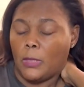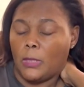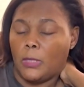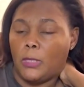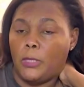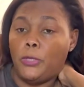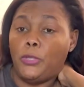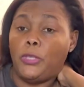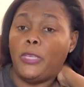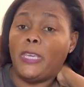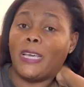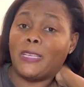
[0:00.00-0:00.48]

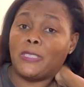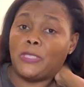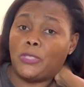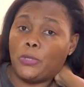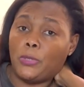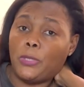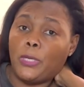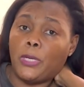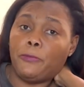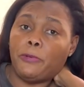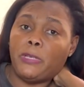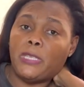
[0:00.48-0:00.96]
yes, do
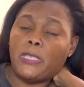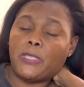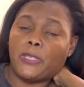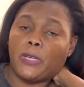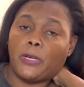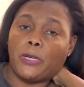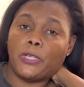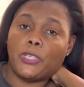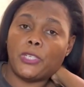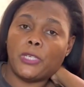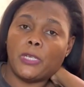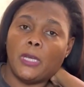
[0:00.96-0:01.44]
your
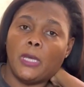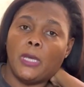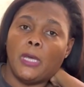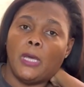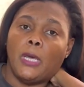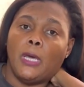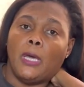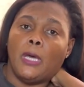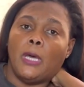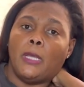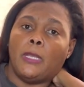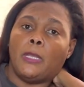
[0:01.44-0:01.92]
research.
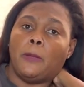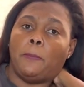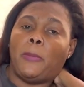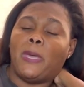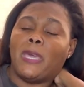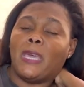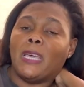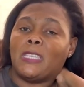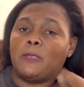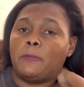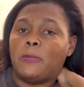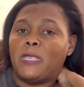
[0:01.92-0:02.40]
The
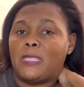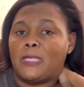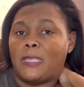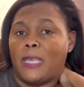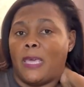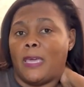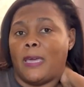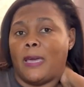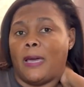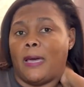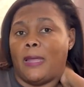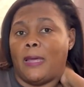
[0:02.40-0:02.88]
biggest
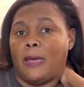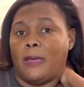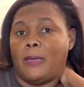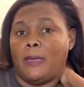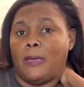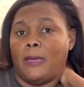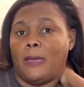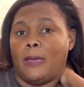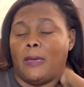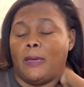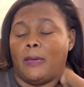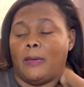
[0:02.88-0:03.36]
mistake I
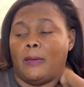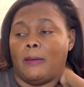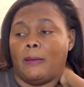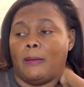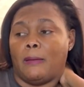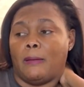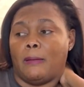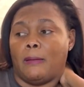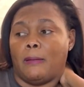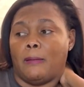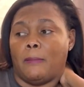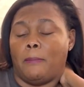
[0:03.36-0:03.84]

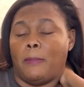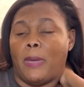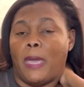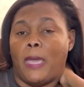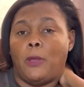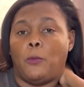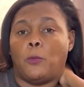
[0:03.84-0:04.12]
made